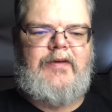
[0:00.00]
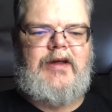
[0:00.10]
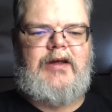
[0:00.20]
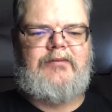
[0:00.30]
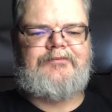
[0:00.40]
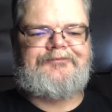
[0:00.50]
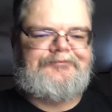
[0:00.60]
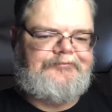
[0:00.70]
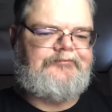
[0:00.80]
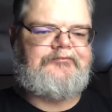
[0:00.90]
the
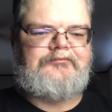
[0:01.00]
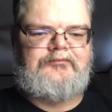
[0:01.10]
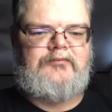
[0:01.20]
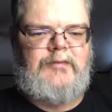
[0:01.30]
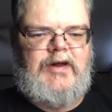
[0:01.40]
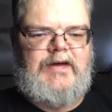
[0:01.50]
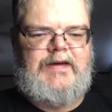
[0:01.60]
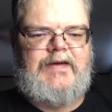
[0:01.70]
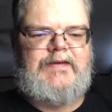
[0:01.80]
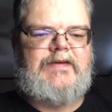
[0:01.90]

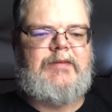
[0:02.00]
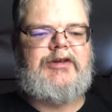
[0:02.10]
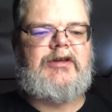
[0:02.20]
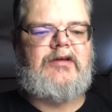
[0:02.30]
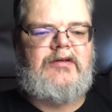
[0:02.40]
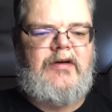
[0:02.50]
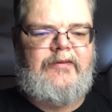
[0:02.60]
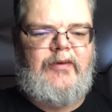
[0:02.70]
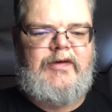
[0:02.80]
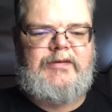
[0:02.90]
Texas Commission on Law
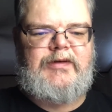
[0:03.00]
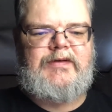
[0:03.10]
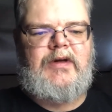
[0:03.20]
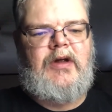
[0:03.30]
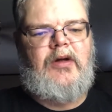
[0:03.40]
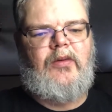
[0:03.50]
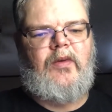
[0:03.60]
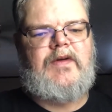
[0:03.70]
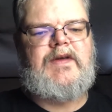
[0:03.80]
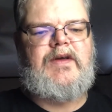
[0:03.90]
Enforcement,
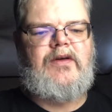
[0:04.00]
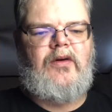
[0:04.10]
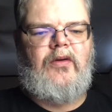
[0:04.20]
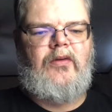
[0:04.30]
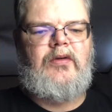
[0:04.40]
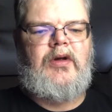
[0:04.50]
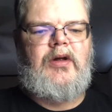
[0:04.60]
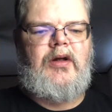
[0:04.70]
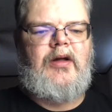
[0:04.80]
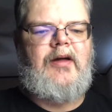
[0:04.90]
or TCOL,
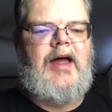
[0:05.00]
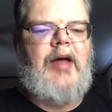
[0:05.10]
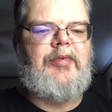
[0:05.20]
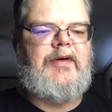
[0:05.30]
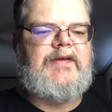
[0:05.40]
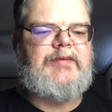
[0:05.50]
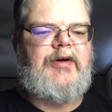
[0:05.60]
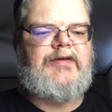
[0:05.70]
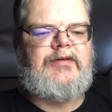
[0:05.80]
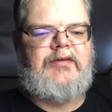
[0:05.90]
applicant's
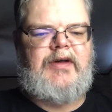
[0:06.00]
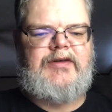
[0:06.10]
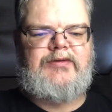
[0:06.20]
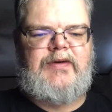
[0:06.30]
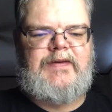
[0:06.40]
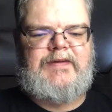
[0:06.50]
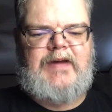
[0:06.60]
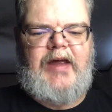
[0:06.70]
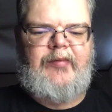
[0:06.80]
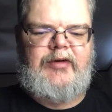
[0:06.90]
personal history
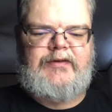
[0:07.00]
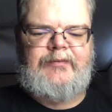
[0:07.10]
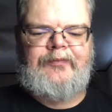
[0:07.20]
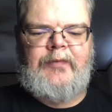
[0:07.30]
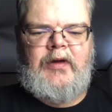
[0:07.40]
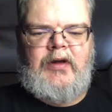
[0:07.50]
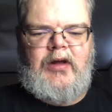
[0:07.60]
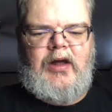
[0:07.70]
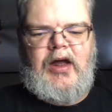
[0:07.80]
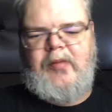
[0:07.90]
statement.
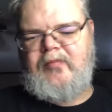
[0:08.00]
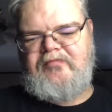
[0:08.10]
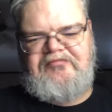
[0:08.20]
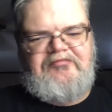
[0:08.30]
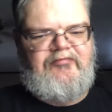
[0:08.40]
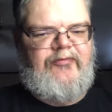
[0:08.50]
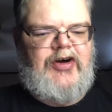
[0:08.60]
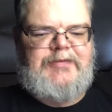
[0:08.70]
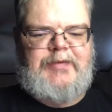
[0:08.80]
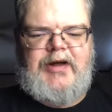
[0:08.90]

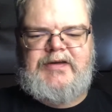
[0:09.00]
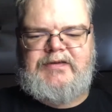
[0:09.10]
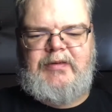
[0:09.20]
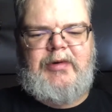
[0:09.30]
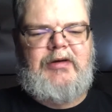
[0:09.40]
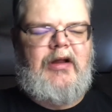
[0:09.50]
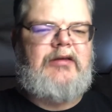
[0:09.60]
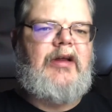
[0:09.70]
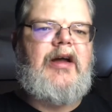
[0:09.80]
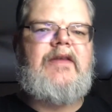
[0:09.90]
First page, I mean, a
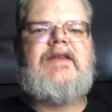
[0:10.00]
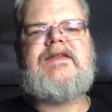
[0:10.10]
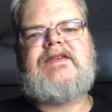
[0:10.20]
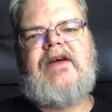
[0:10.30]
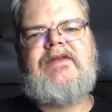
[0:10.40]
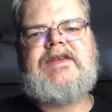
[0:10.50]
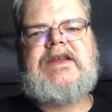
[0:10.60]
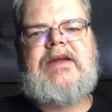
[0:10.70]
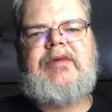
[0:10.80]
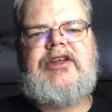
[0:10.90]
lot of this stuff is
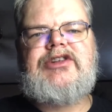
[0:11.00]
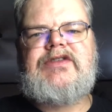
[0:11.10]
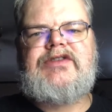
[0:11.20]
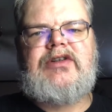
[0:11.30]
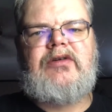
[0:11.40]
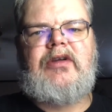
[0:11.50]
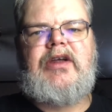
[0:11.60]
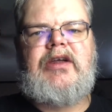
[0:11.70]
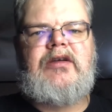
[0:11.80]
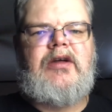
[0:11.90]
going to be just generally